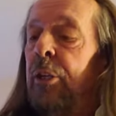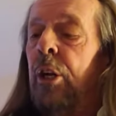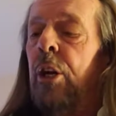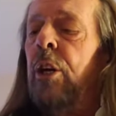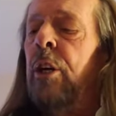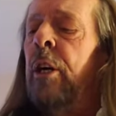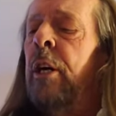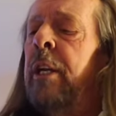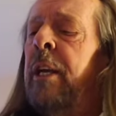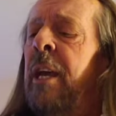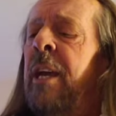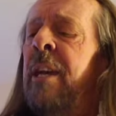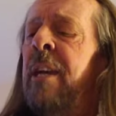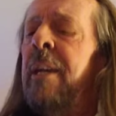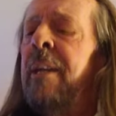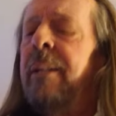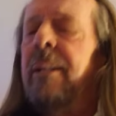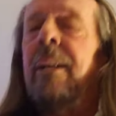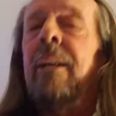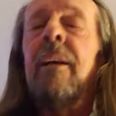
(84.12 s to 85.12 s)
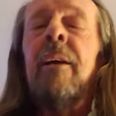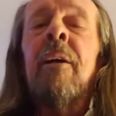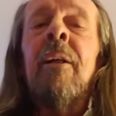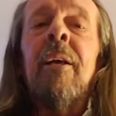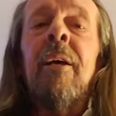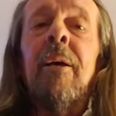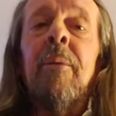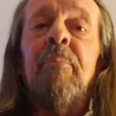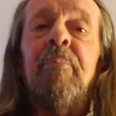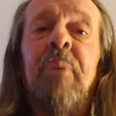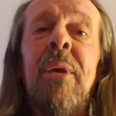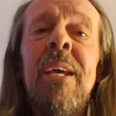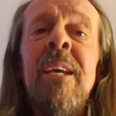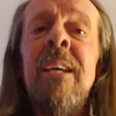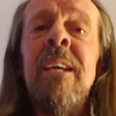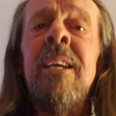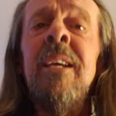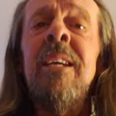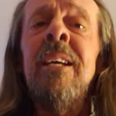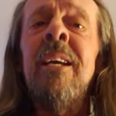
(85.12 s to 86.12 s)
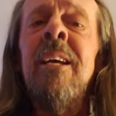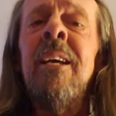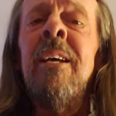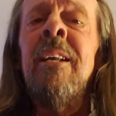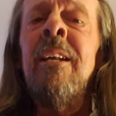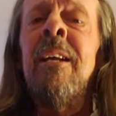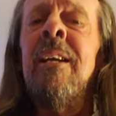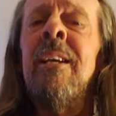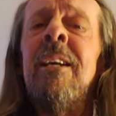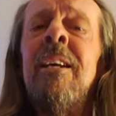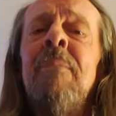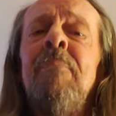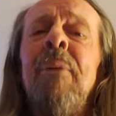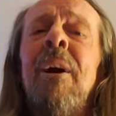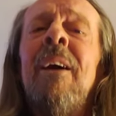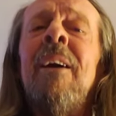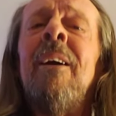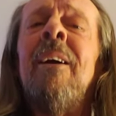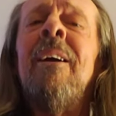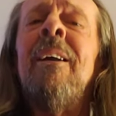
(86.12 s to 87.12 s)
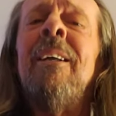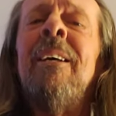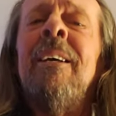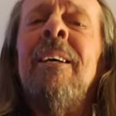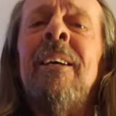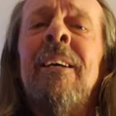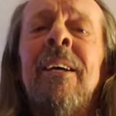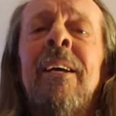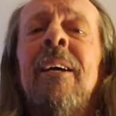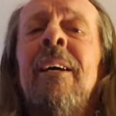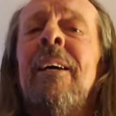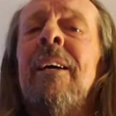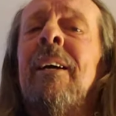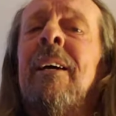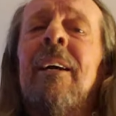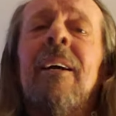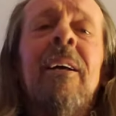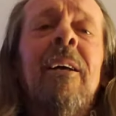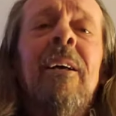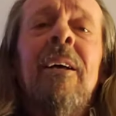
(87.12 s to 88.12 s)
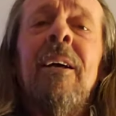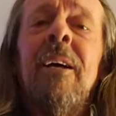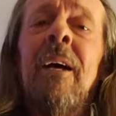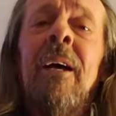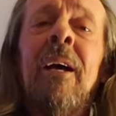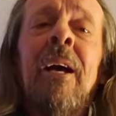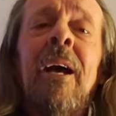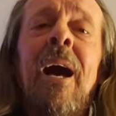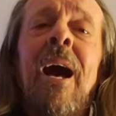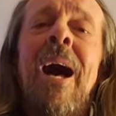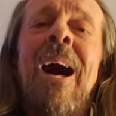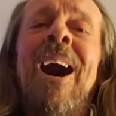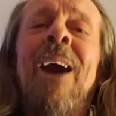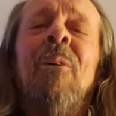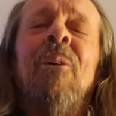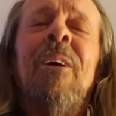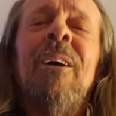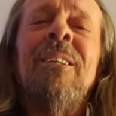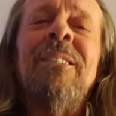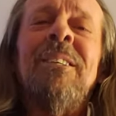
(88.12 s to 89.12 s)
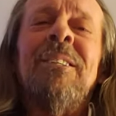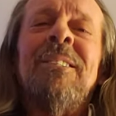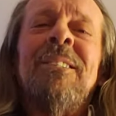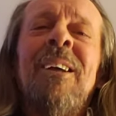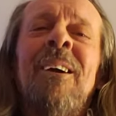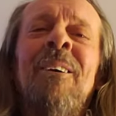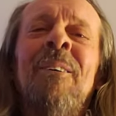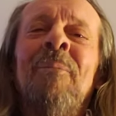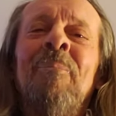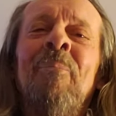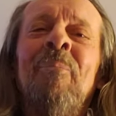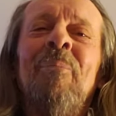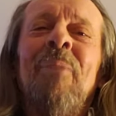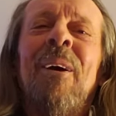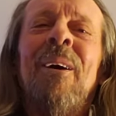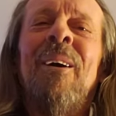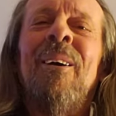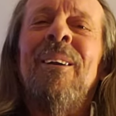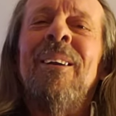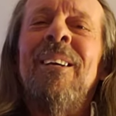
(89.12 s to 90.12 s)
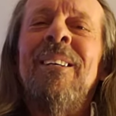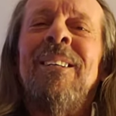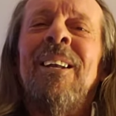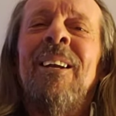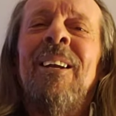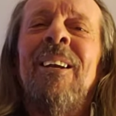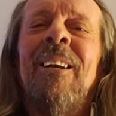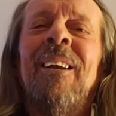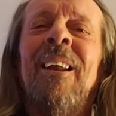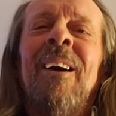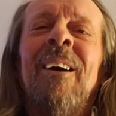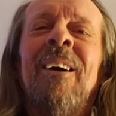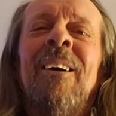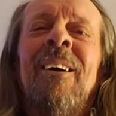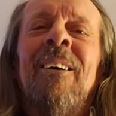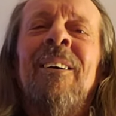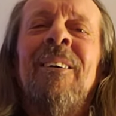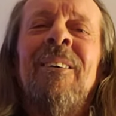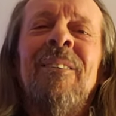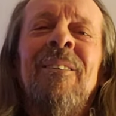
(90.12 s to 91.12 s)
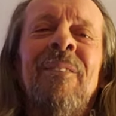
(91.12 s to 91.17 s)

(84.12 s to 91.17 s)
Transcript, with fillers: Could it be anybody? I want somebody to love.